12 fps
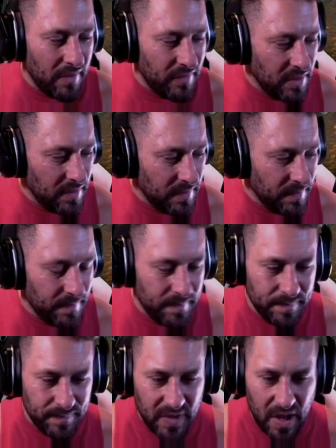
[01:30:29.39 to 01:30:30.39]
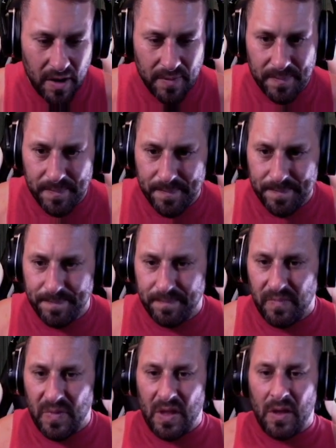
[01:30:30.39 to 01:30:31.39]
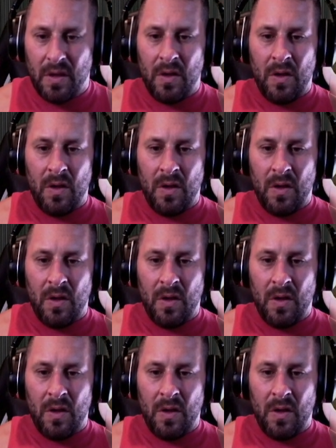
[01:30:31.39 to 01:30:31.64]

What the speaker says: Yeah, I do. Okay, and I'm ready.